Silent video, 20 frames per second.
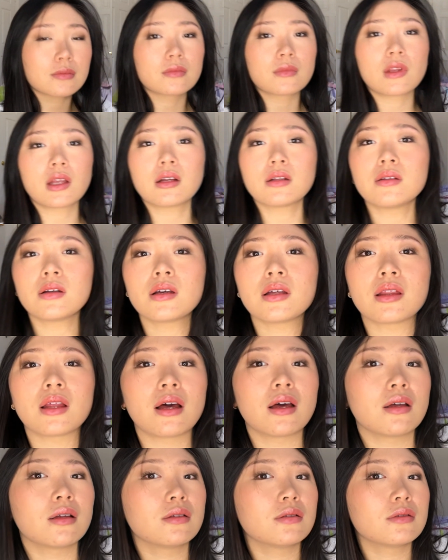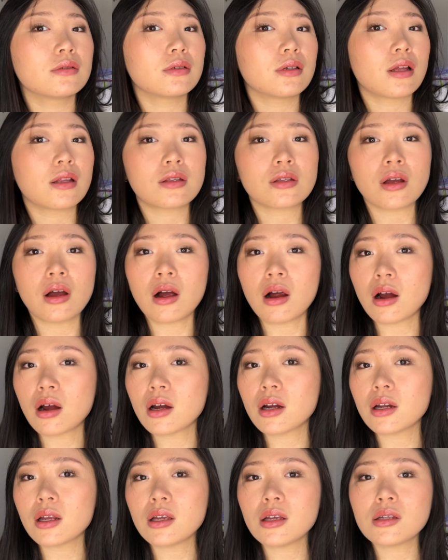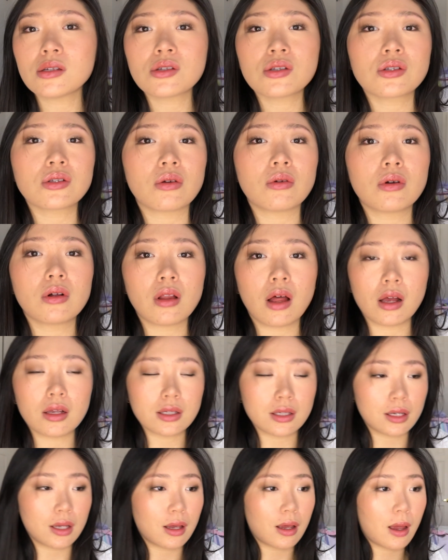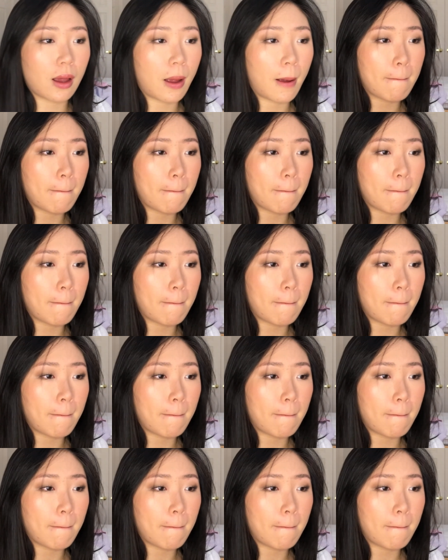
like, look at that. It's already so glossy.